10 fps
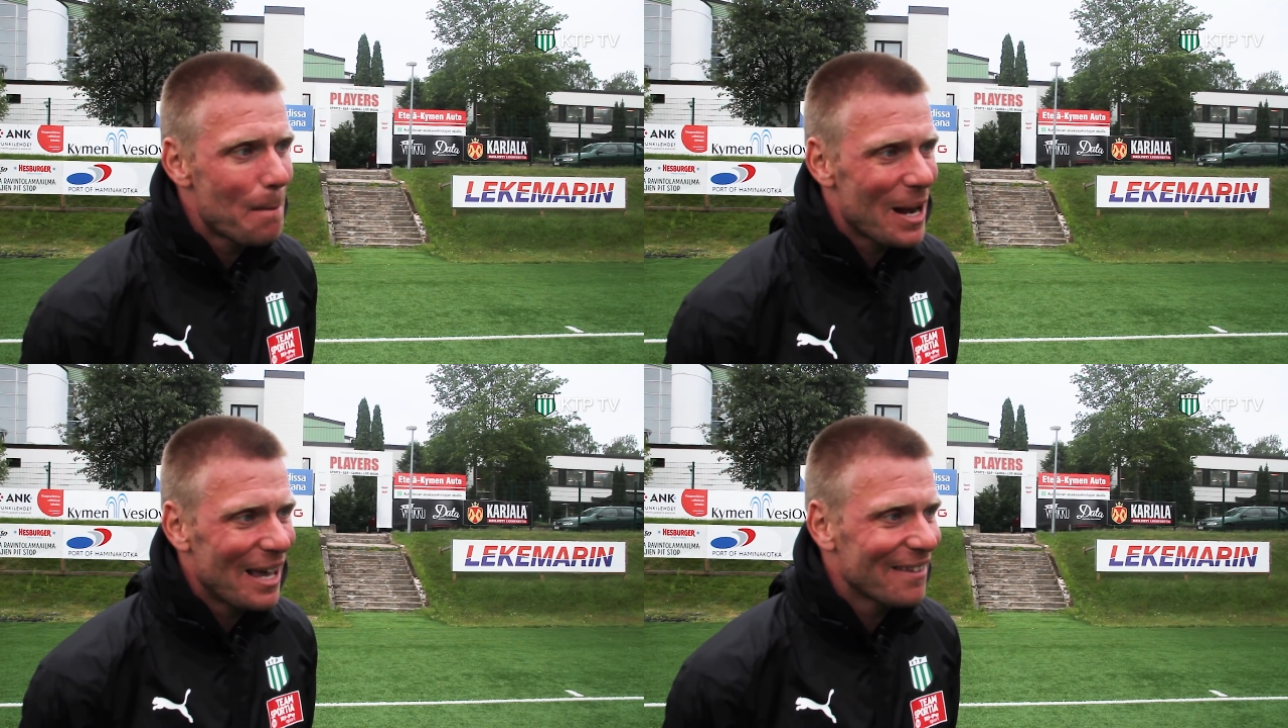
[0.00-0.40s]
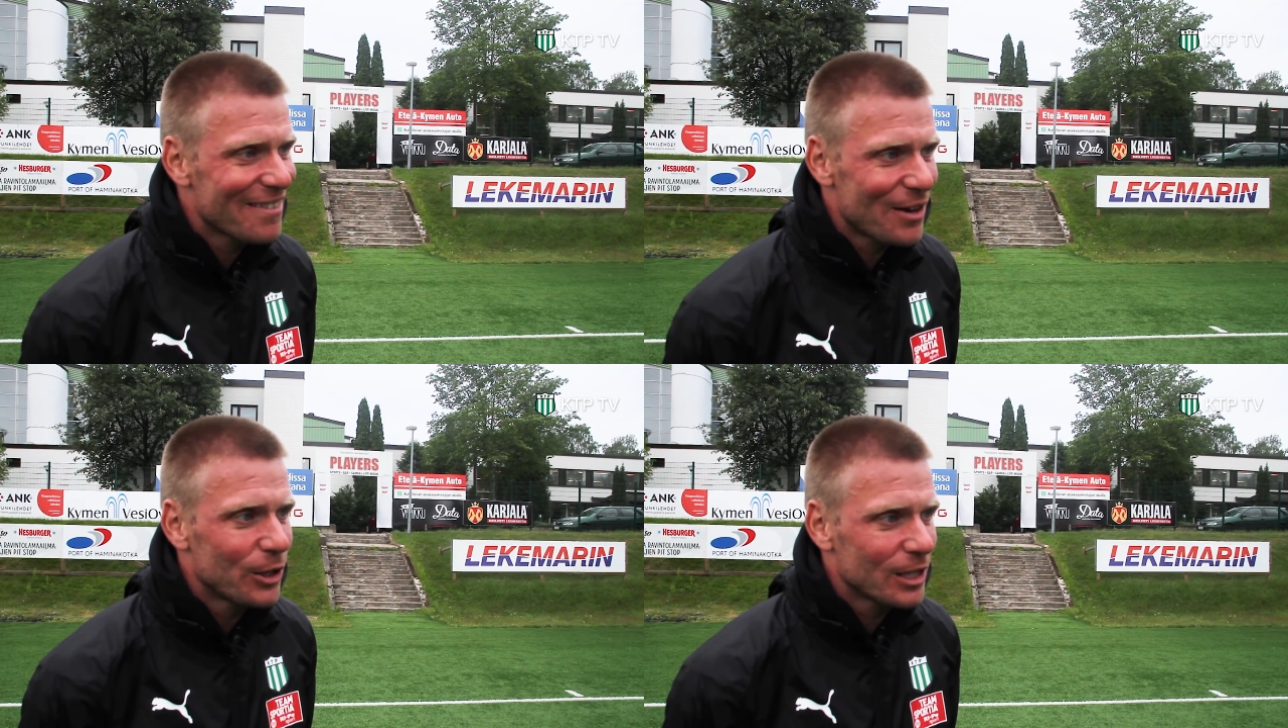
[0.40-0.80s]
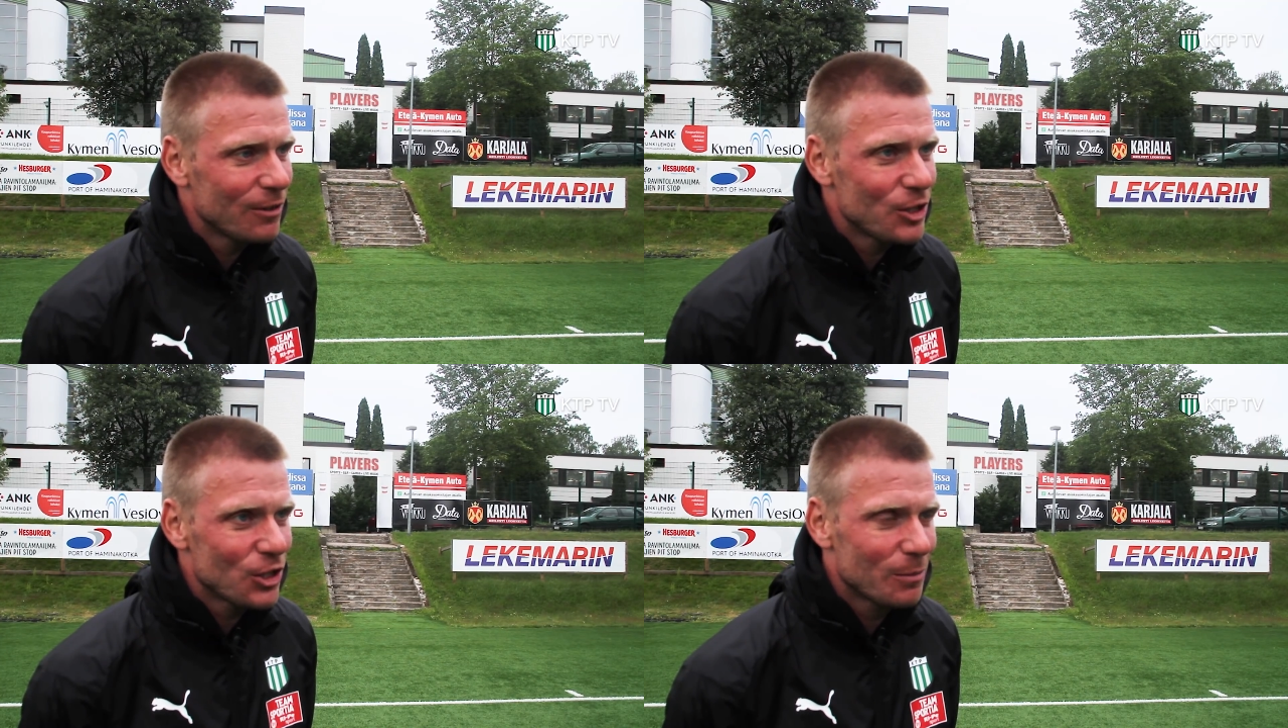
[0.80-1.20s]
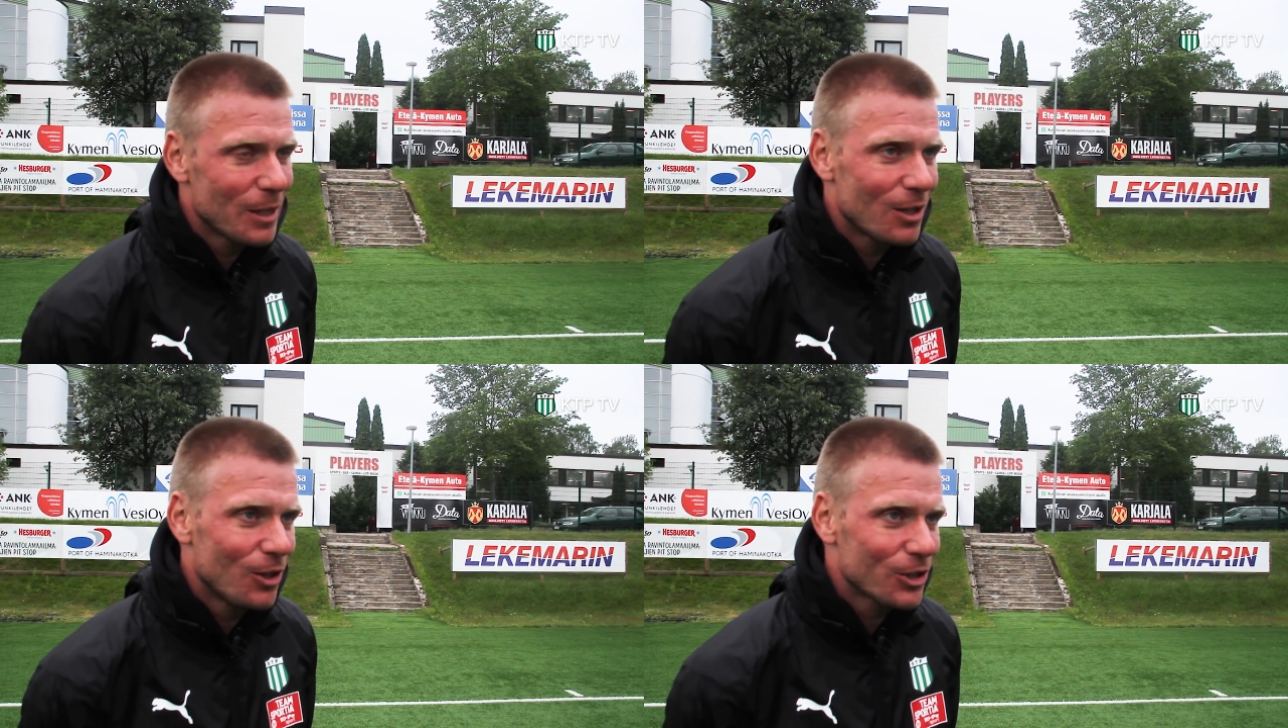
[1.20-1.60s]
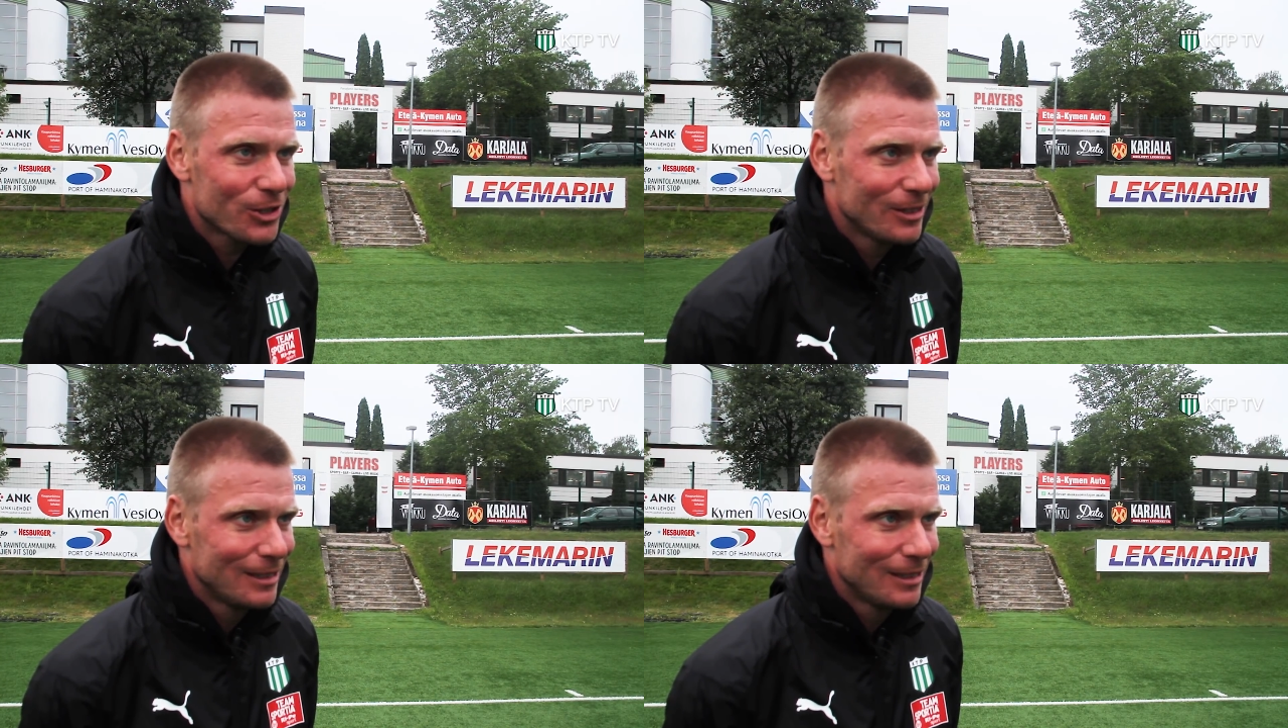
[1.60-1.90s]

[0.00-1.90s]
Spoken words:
play third division, because